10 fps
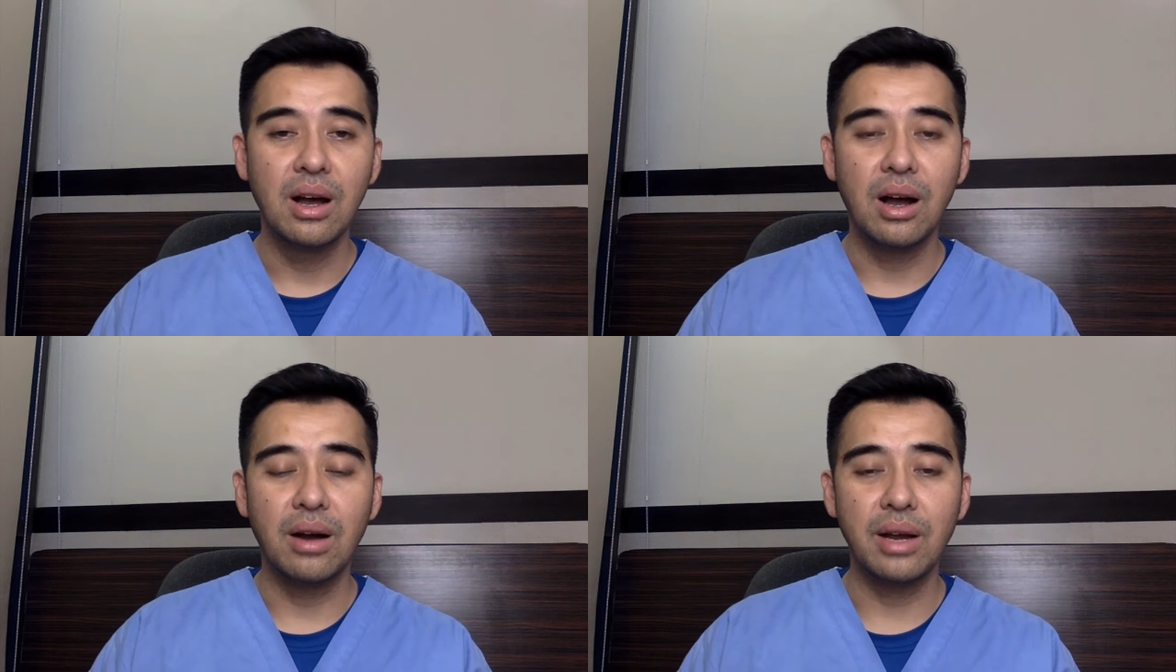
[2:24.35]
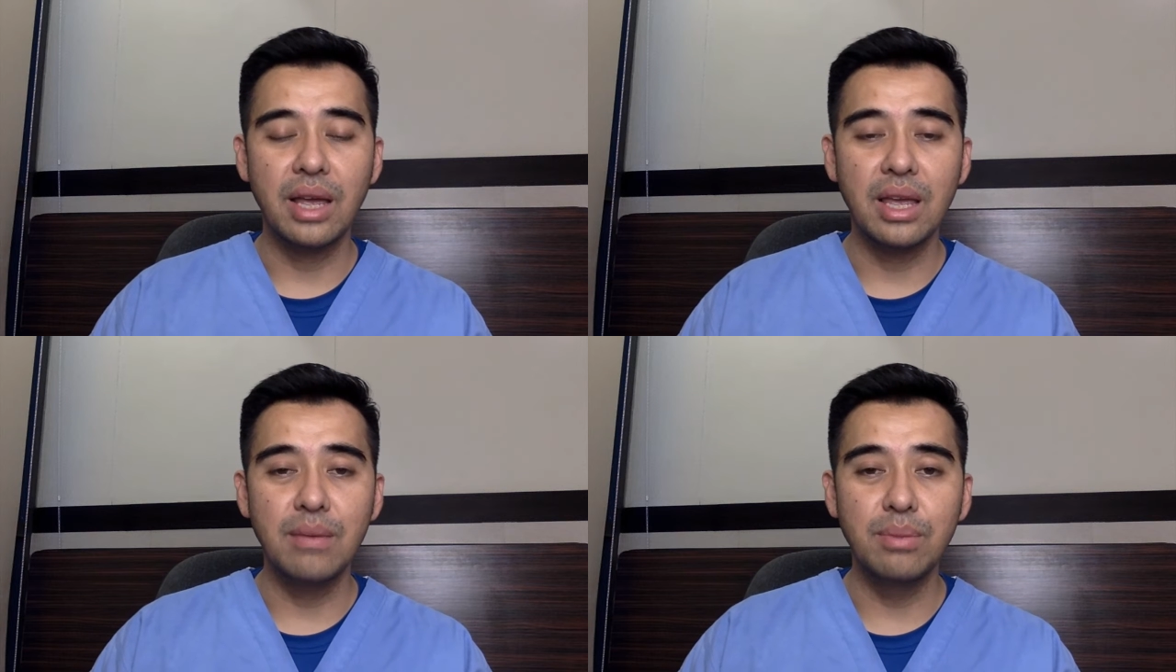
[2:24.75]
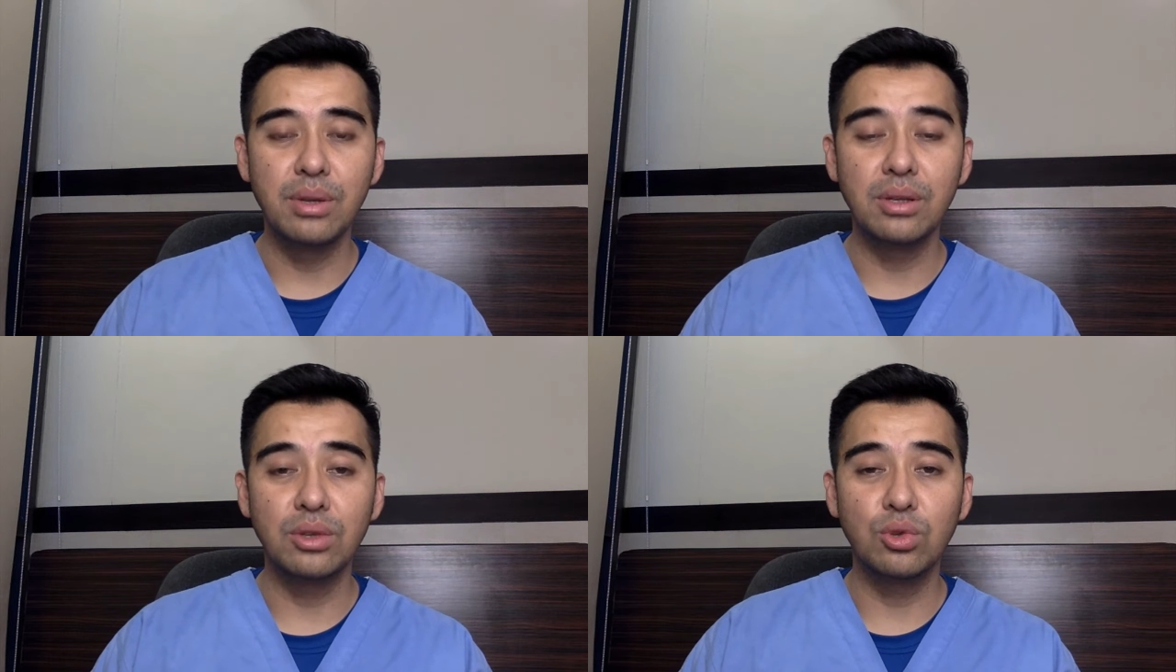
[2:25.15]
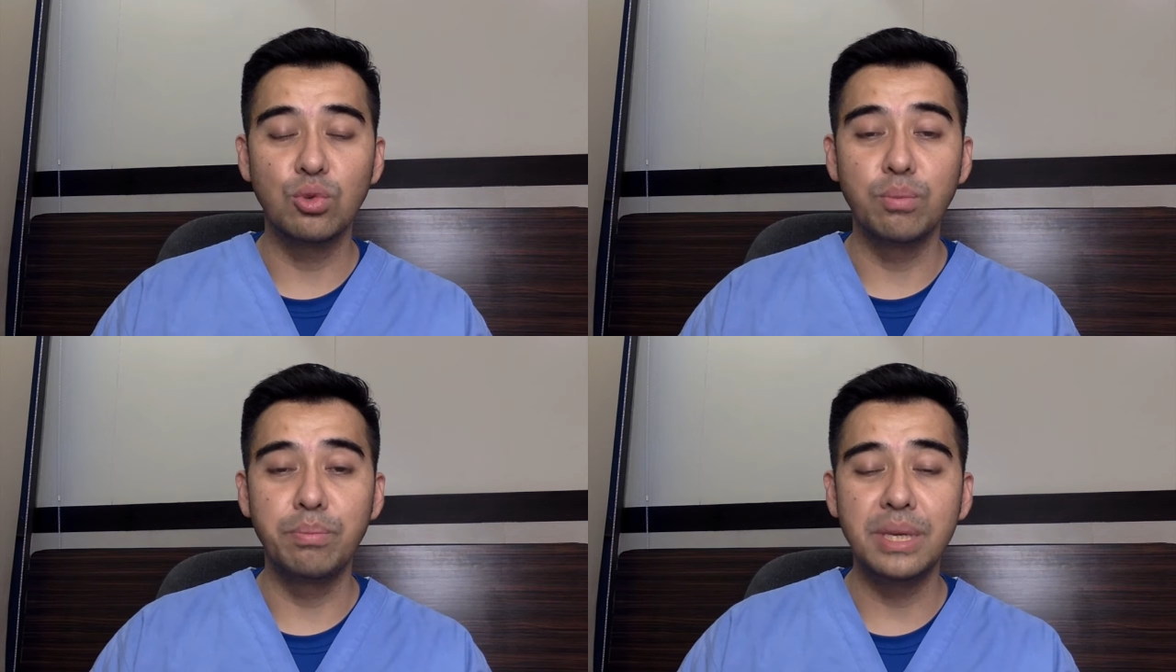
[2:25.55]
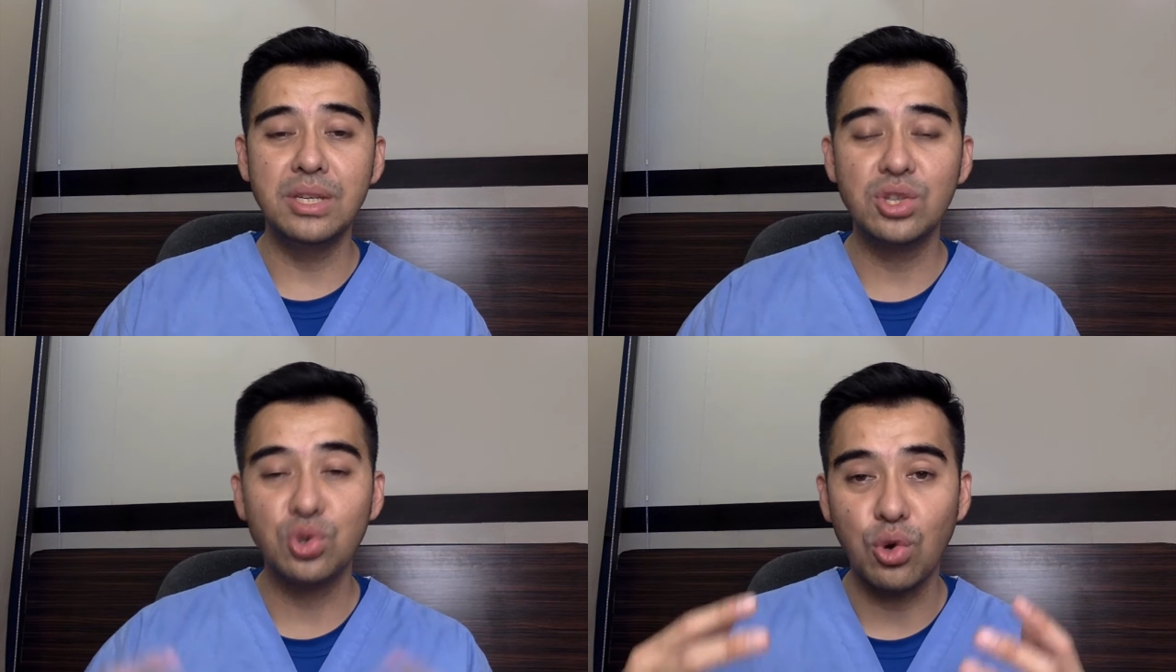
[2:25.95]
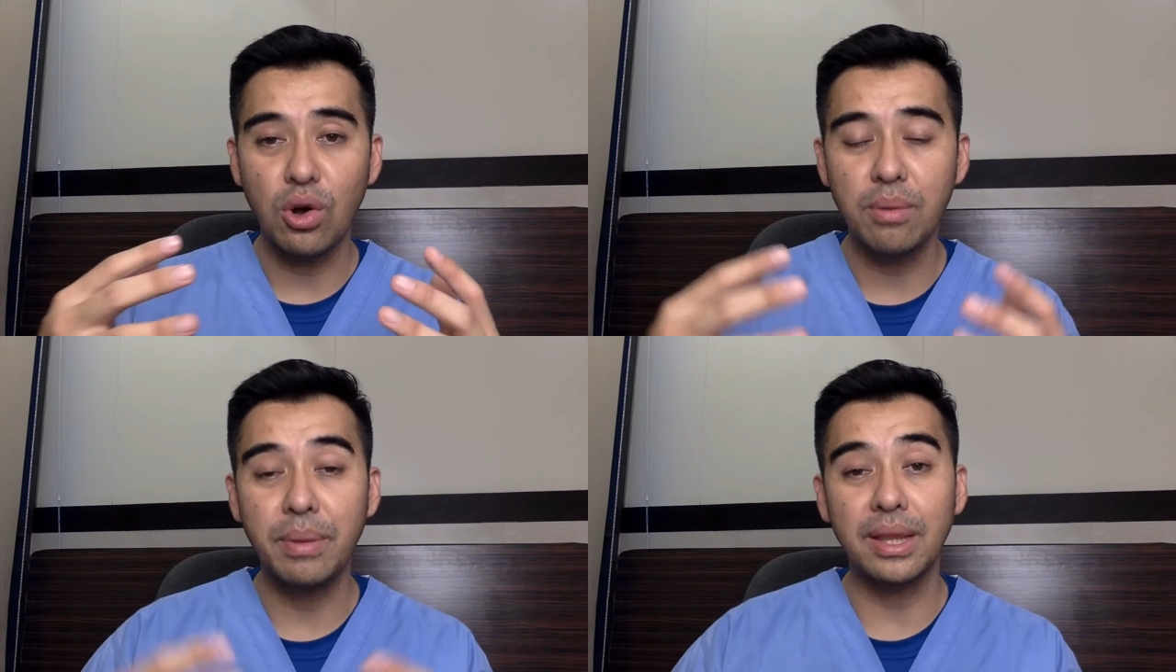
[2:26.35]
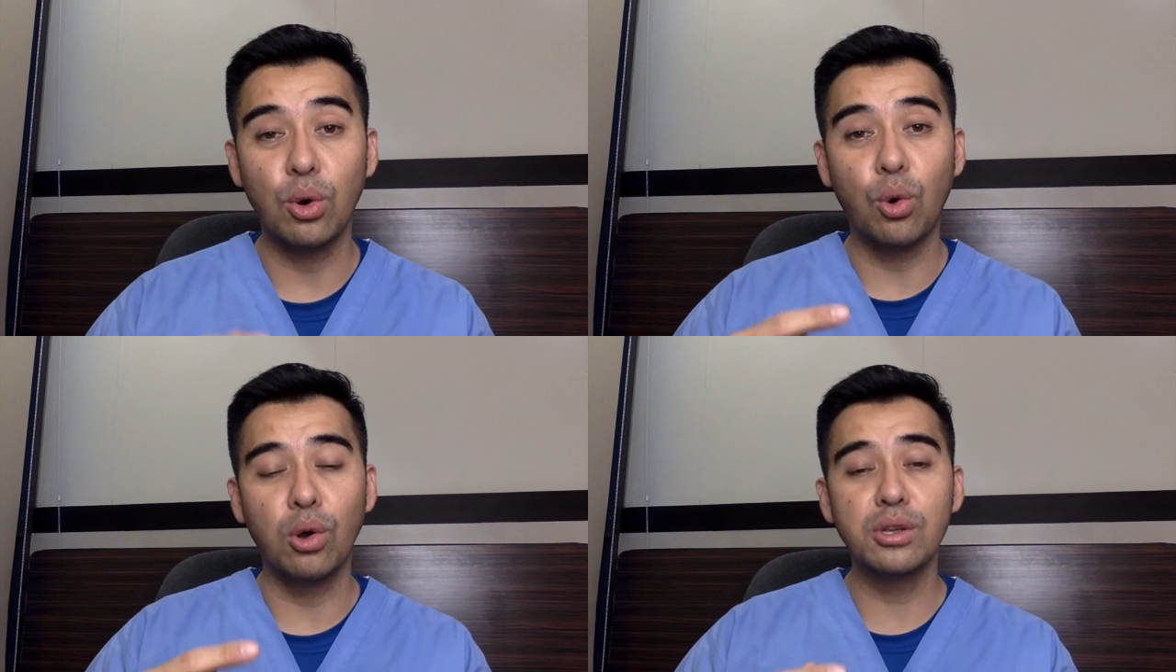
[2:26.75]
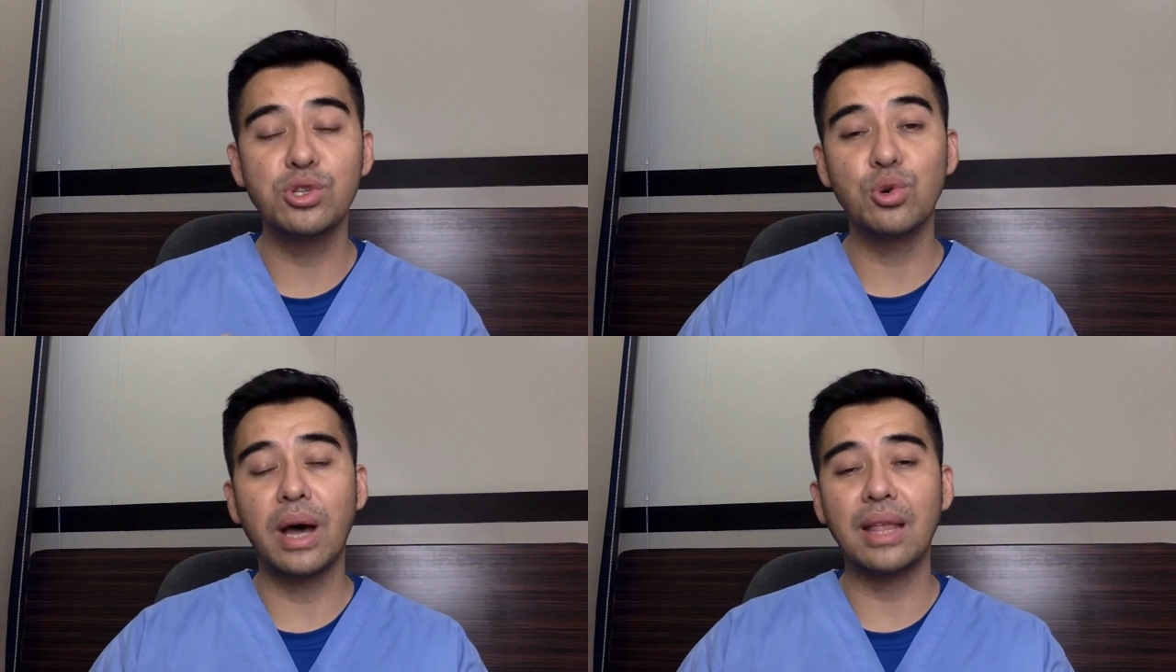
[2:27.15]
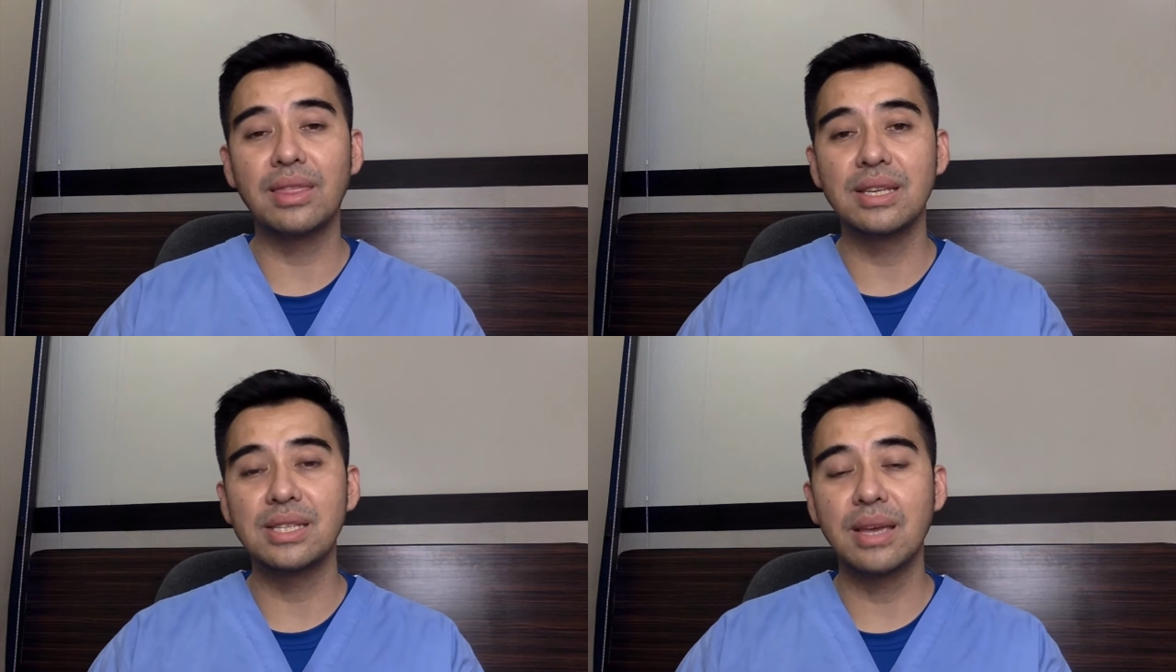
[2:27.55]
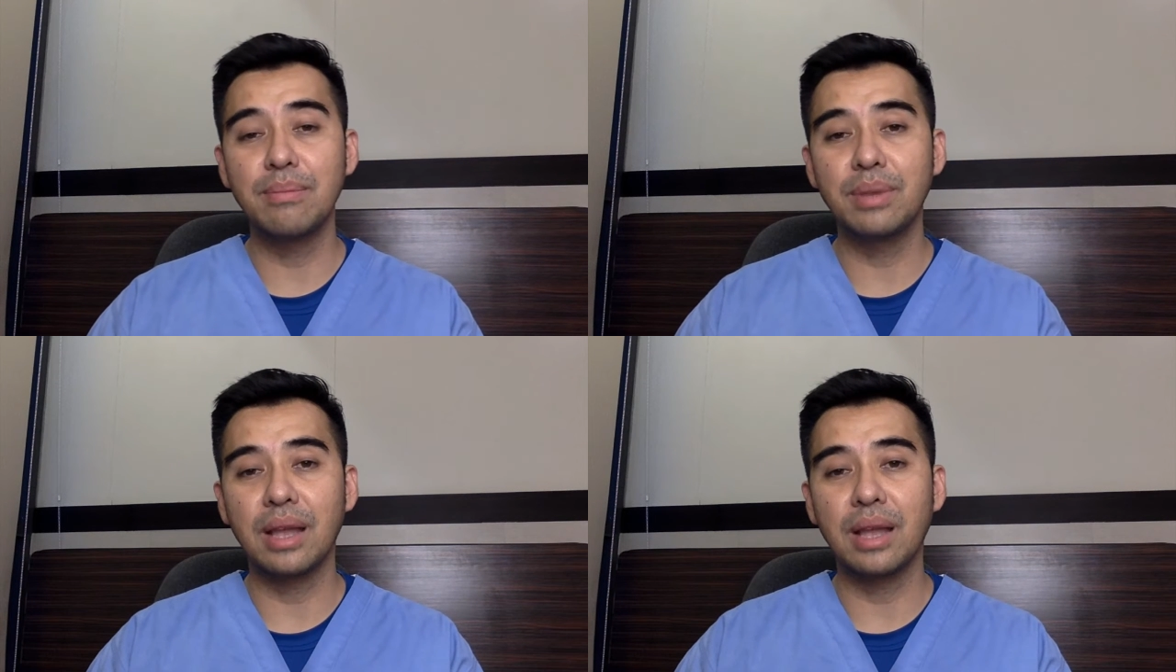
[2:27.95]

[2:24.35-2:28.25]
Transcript: are able to be strong but also at the same